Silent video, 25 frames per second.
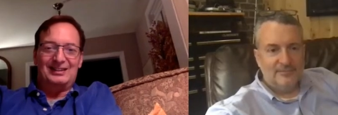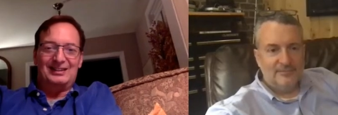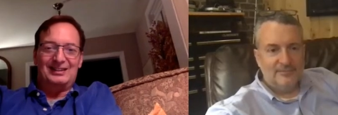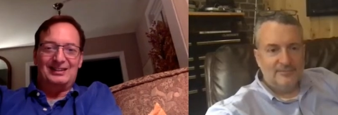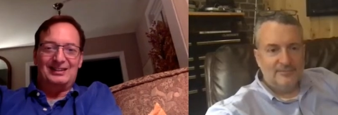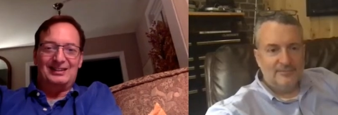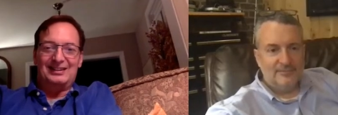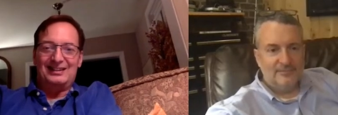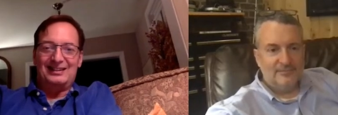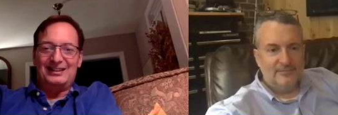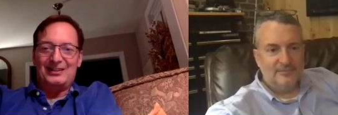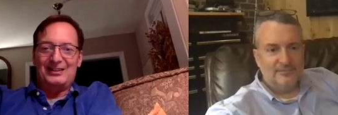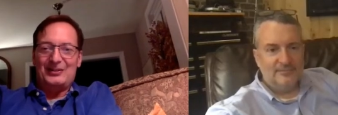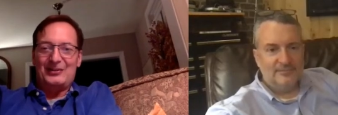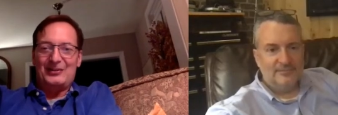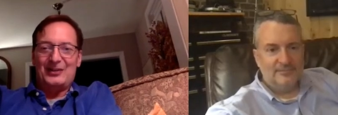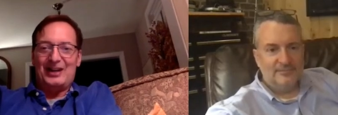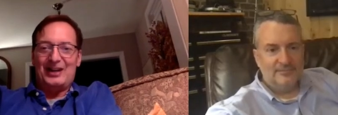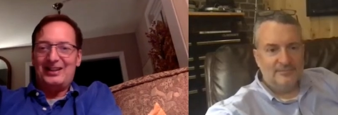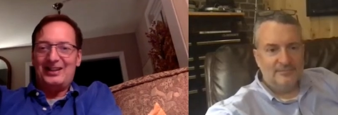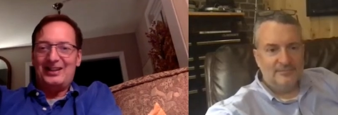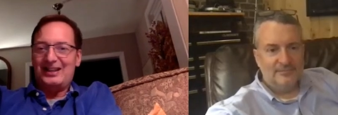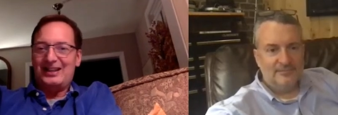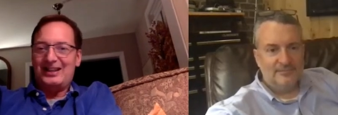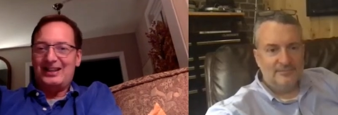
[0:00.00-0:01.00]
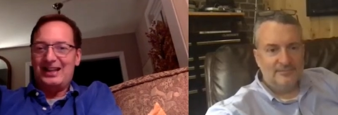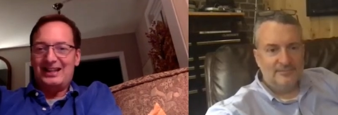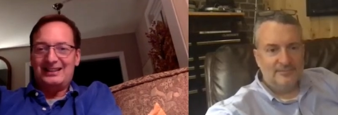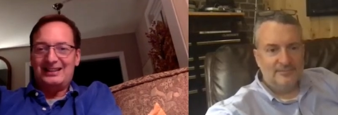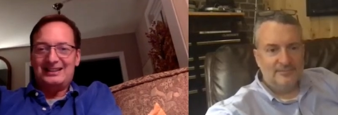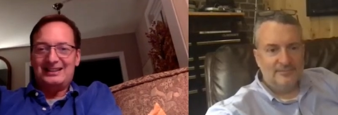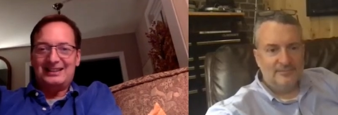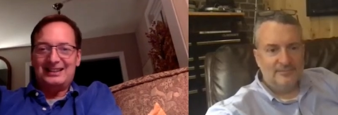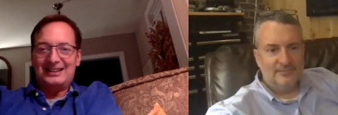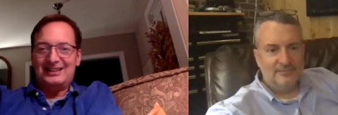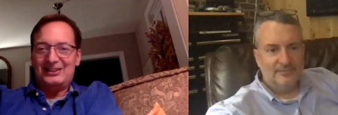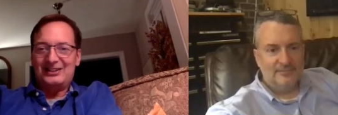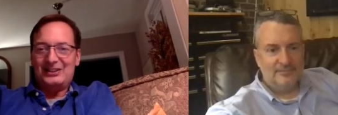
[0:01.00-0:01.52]
Speaker 1: Mm-hmm. Read that and said
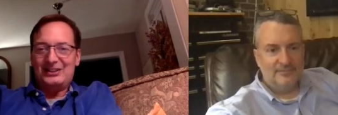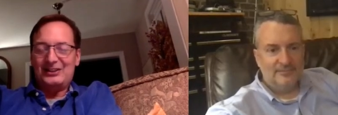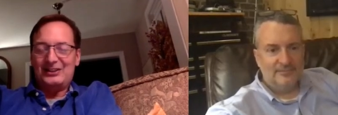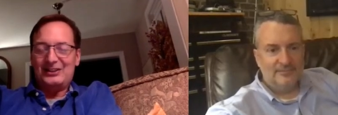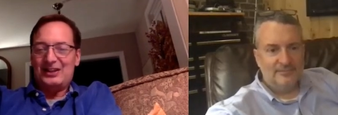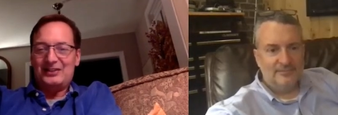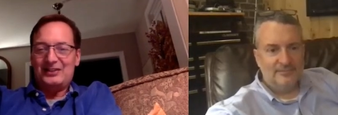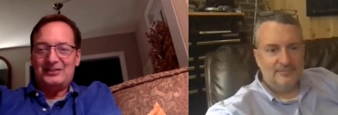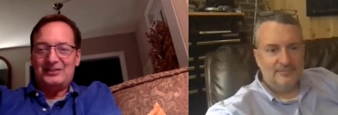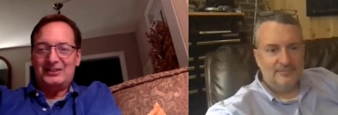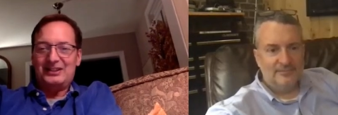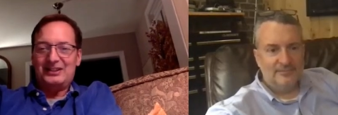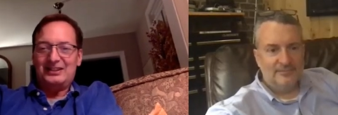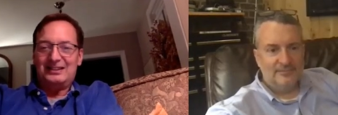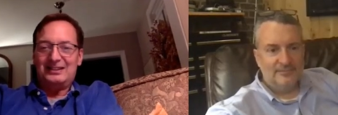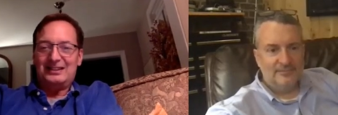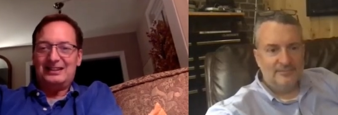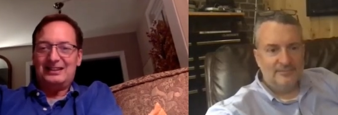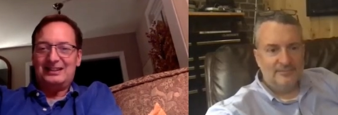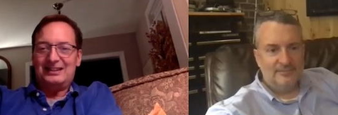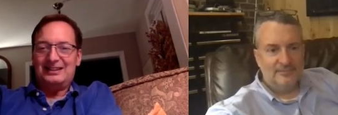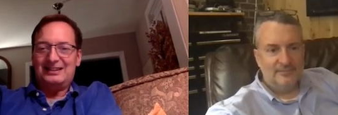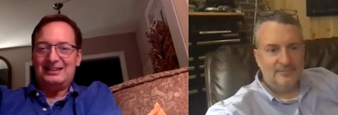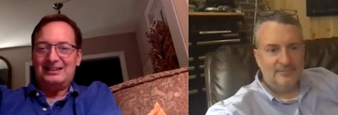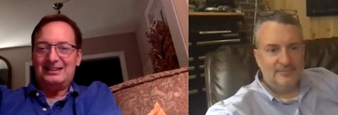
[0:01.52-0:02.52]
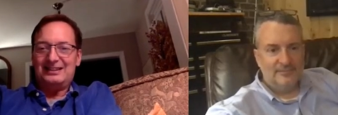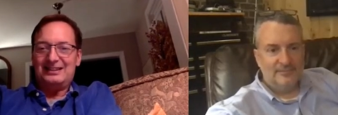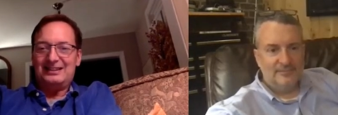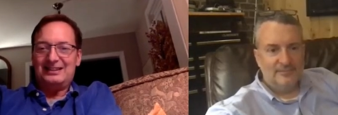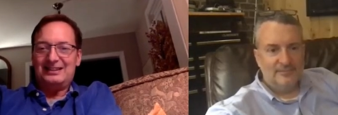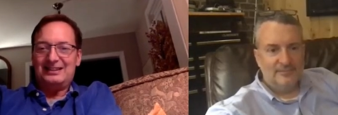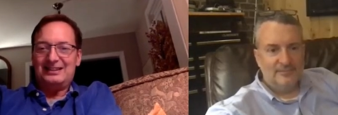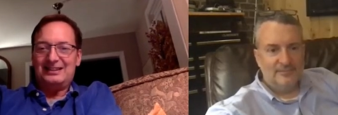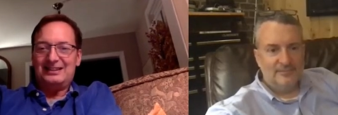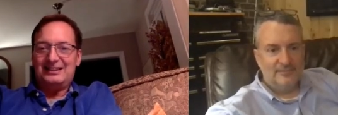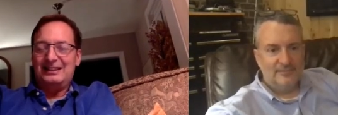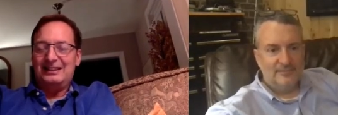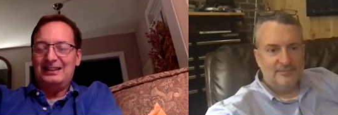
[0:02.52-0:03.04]
she loved it, and uh,
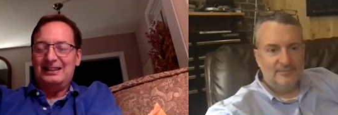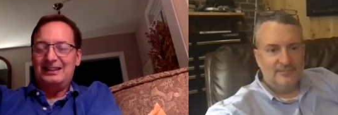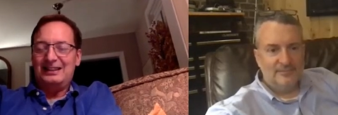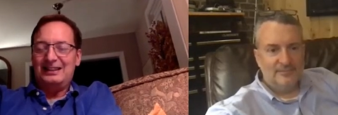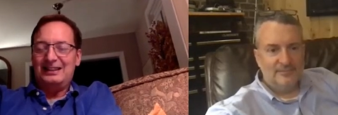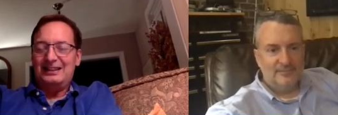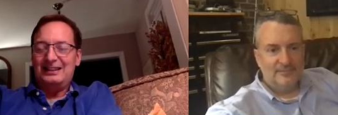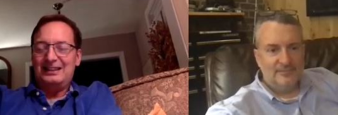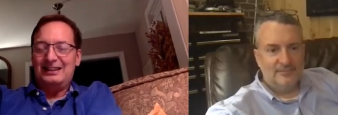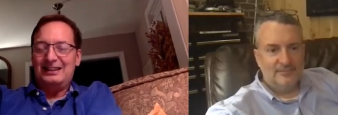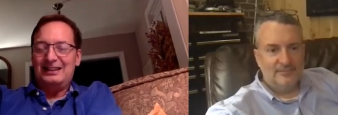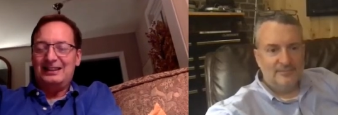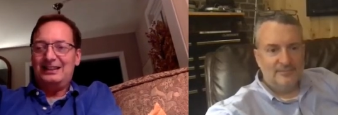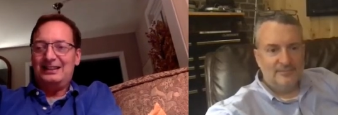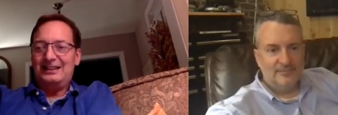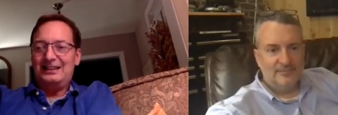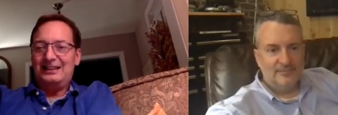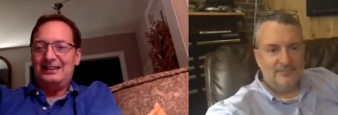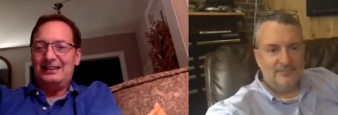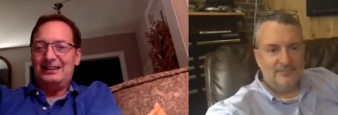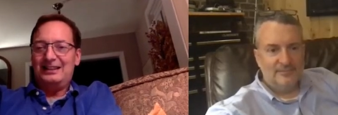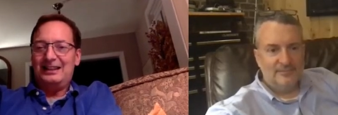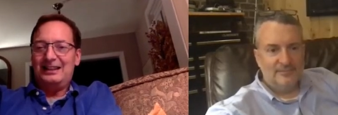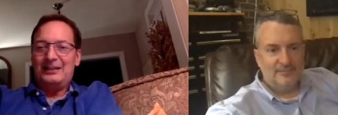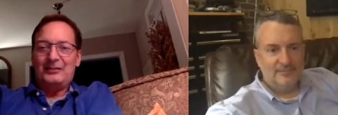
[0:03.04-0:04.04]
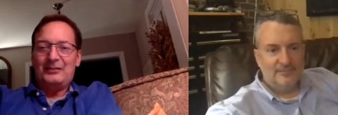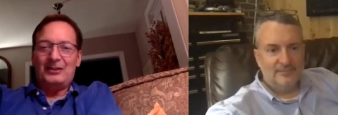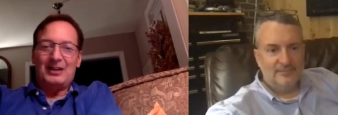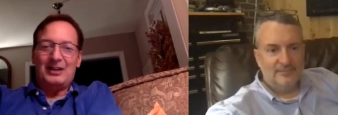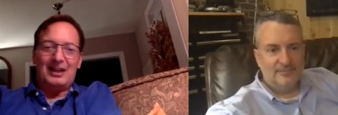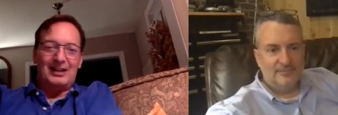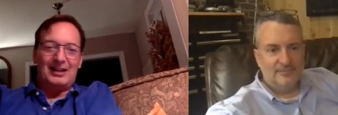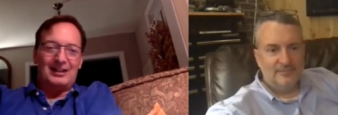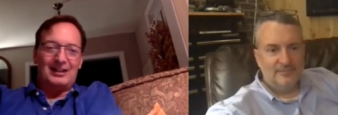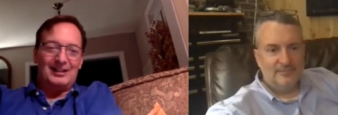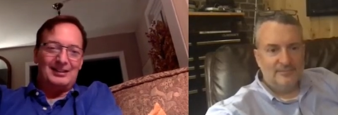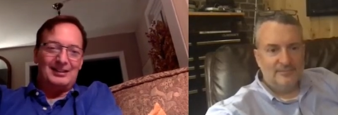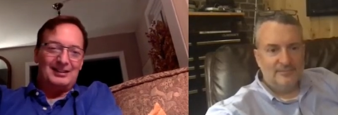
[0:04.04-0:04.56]
it, it, even got
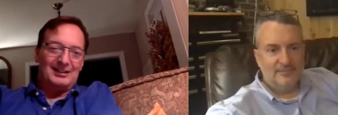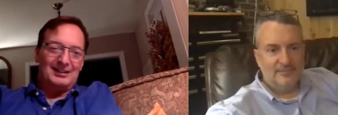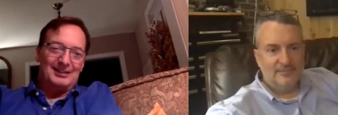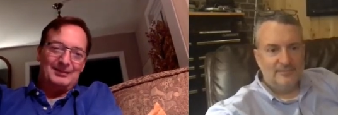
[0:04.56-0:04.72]
a um,